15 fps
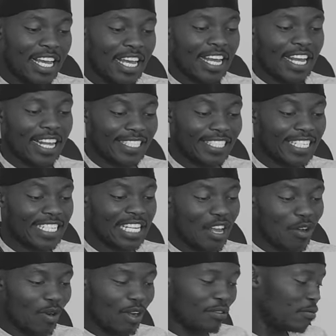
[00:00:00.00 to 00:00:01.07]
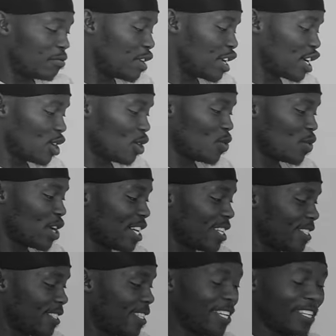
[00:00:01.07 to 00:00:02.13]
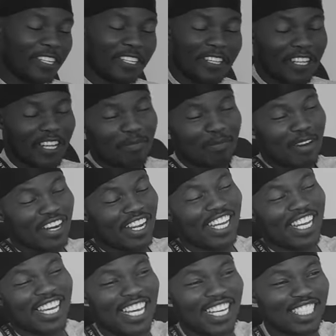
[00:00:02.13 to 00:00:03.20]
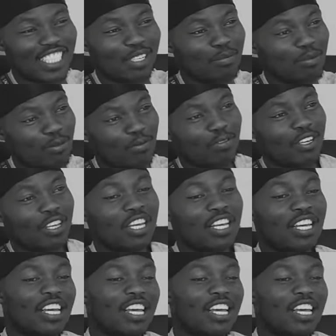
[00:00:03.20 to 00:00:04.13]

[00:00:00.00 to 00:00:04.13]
uh, just like what Frank Lucas said in the American Gangster movie, yeah.